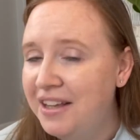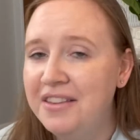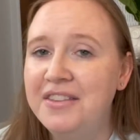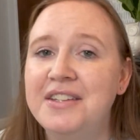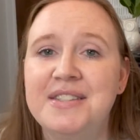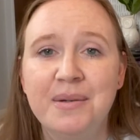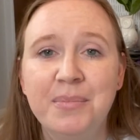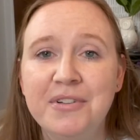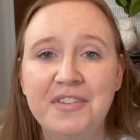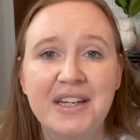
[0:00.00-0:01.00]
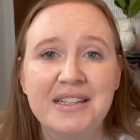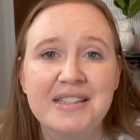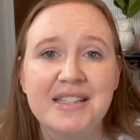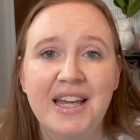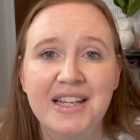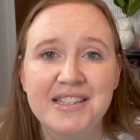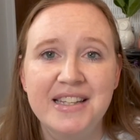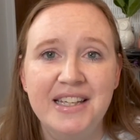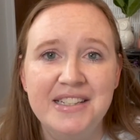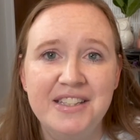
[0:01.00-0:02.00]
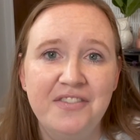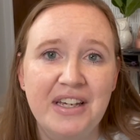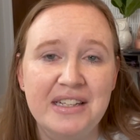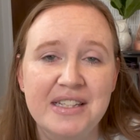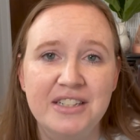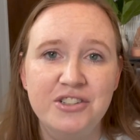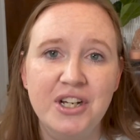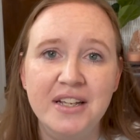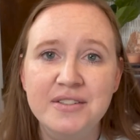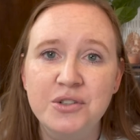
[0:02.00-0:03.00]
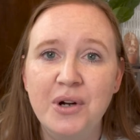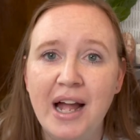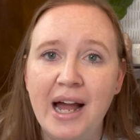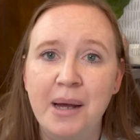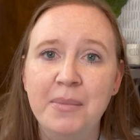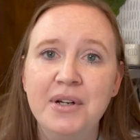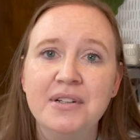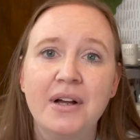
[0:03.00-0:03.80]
the simple fix is the easy fix, and just grab